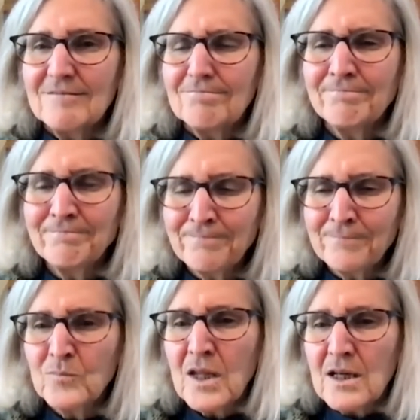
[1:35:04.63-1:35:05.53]

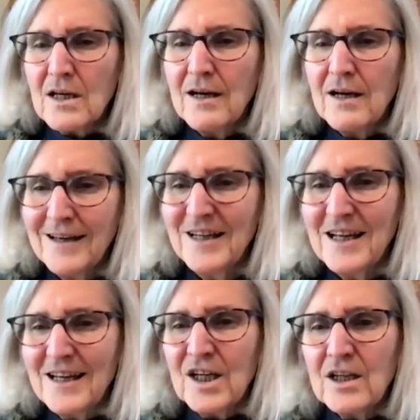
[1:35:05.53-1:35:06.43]

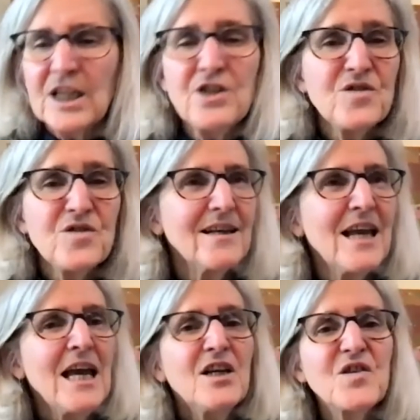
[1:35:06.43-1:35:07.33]
can you say,
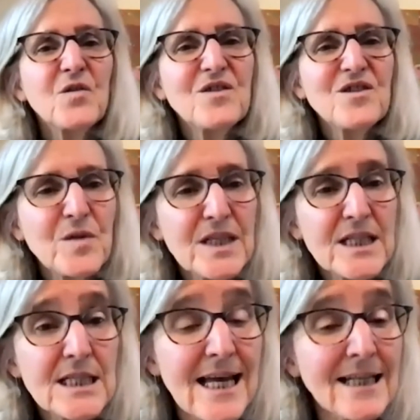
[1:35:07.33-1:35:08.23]
so this
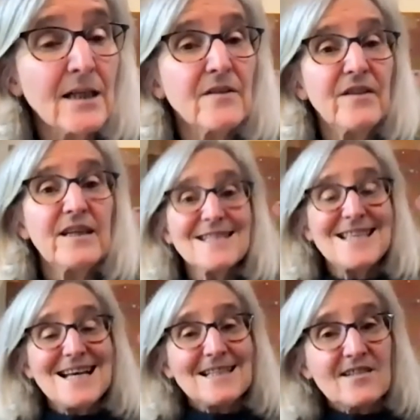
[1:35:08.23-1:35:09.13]

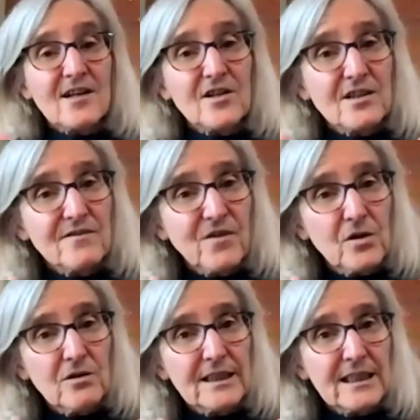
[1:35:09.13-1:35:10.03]
then starts to
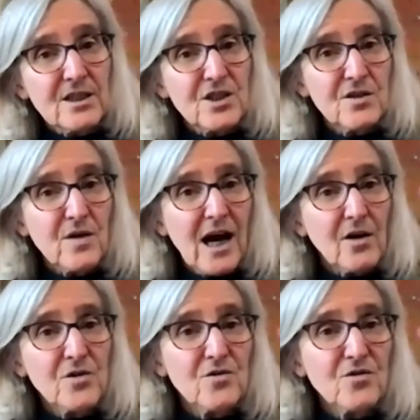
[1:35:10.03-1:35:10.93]
fold into how
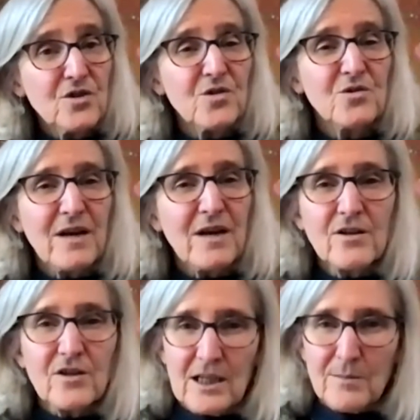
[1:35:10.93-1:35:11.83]
you do your
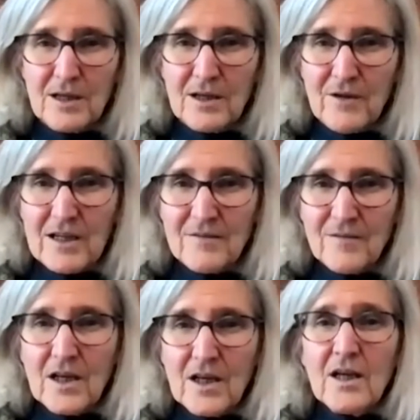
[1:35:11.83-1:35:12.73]
record keeping, right?
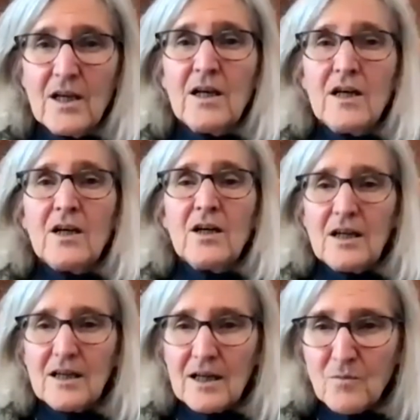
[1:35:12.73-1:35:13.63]

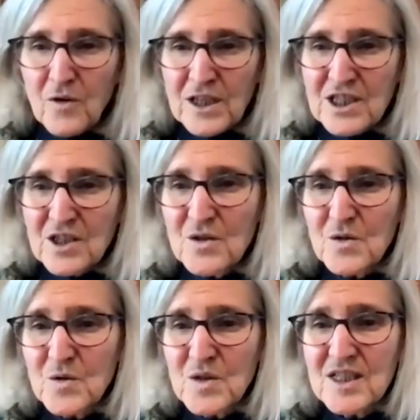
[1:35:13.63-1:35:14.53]
What do
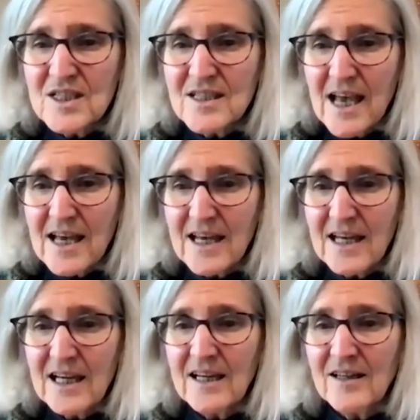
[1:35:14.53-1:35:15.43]
you
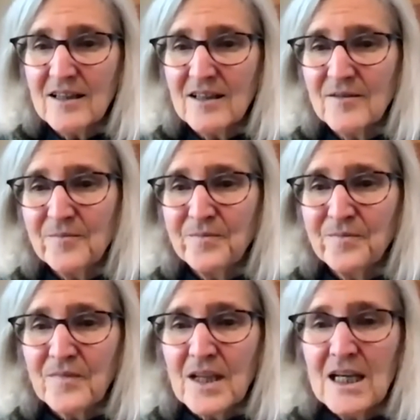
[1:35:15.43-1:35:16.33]
say?
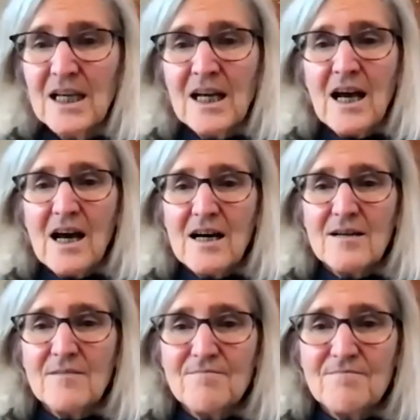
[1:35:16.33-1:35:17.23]
How